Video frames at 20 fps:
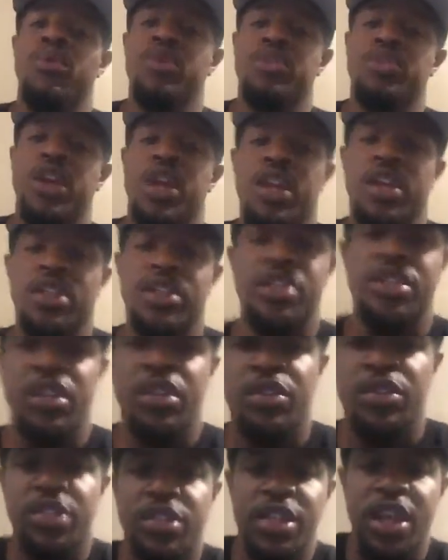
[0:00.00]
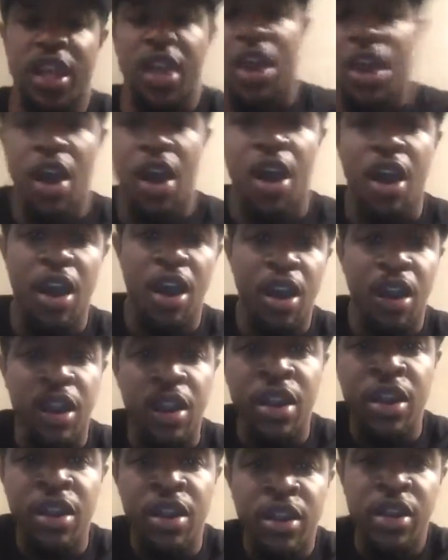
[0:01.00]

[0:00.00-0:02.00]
we're trying to continue to take our